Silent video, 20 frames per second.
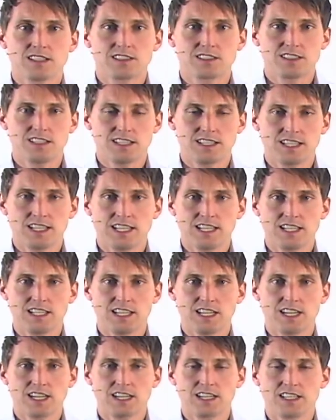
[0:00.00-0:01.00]
in a
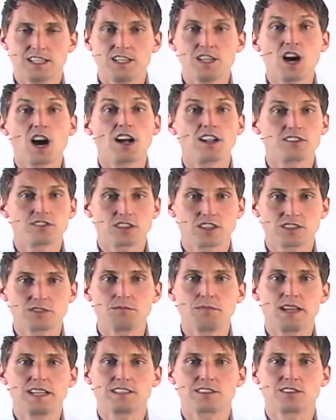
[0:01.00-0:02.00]

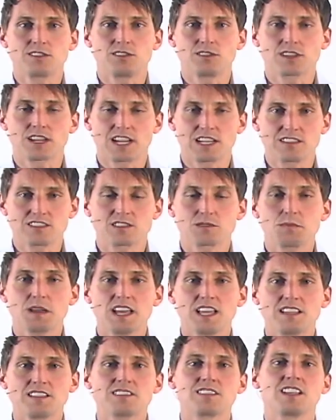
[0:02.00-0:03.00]
non-judgmental kind of
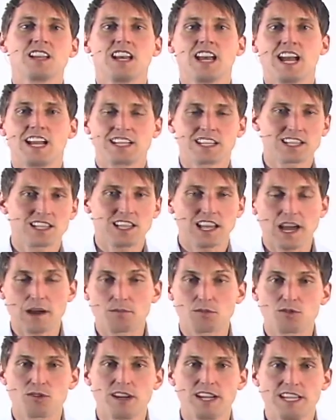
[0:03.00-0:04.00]
space and
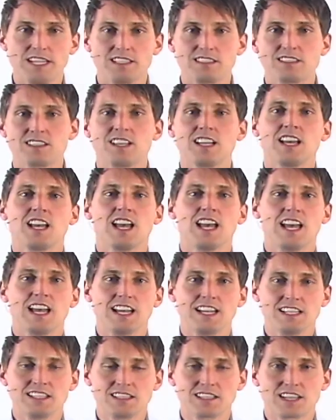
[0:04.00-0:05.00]
collaborate
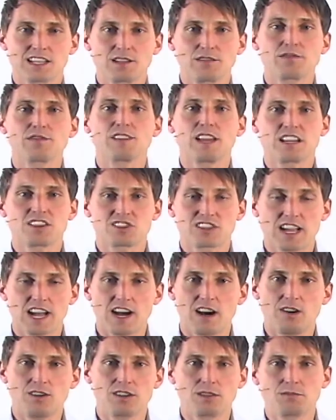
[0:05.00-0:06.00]
and kind of flesh
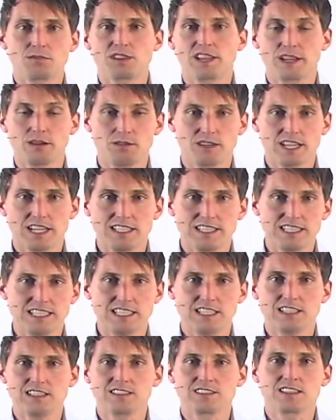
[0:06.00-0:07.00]
out and play with
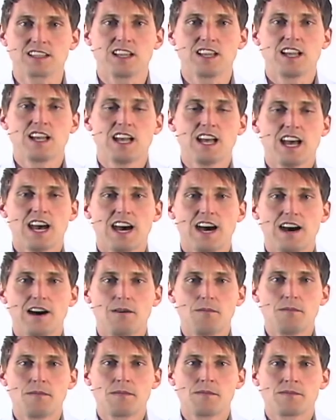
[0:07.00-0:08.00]
ideas.
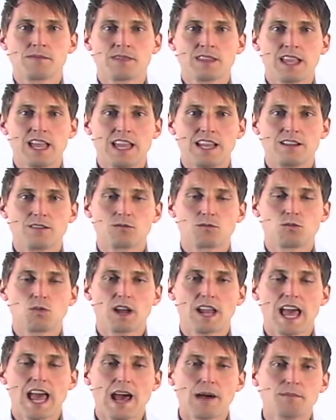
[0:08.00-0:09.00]
And
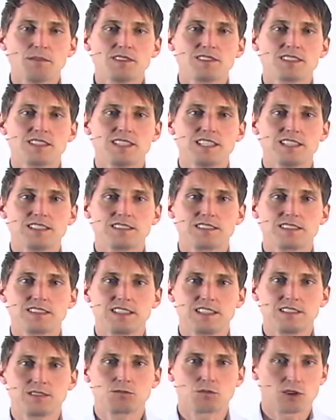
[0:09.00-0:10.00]
what happens in
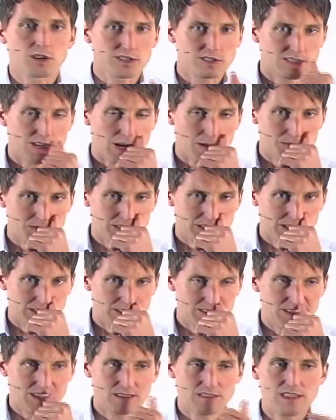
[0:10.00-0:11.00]
these workshops
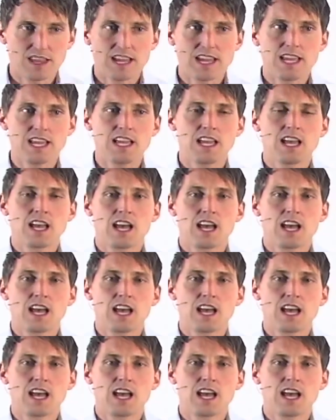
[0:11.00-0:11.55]
is they